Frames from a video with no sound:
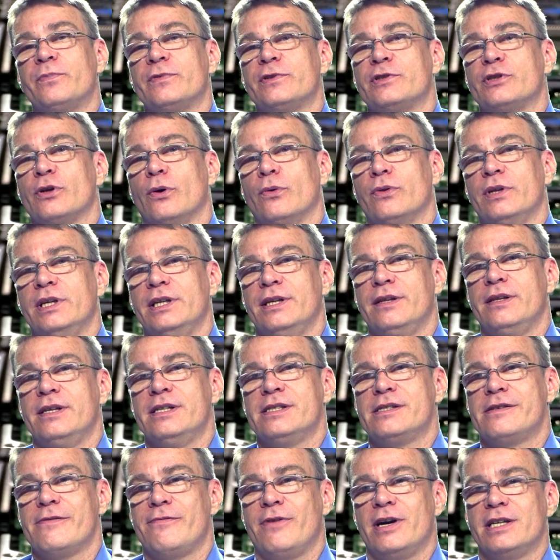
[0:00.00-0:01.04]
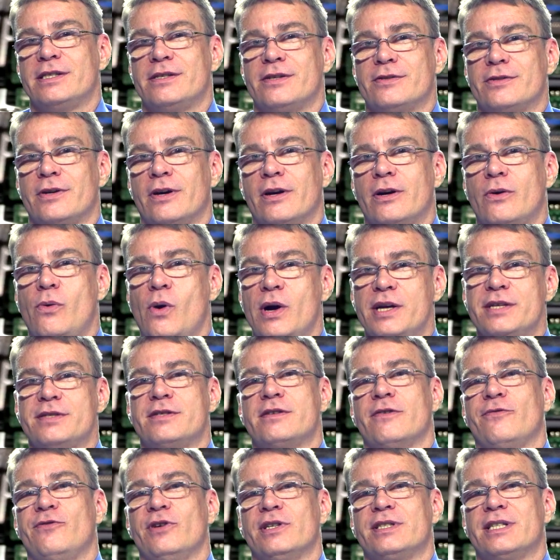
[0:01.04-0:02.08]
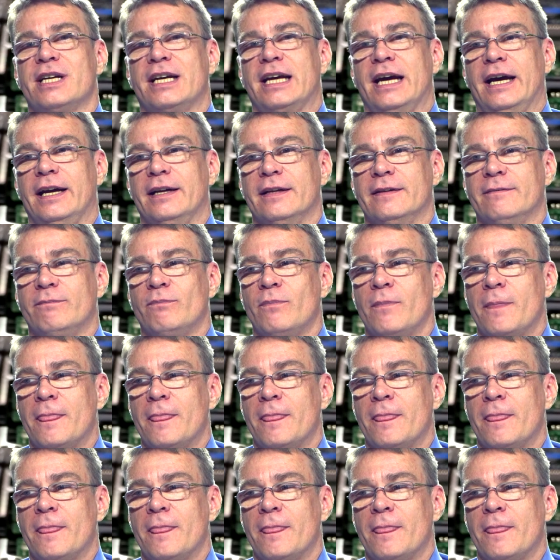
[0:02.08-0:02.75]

So these devices are quite sophisticated.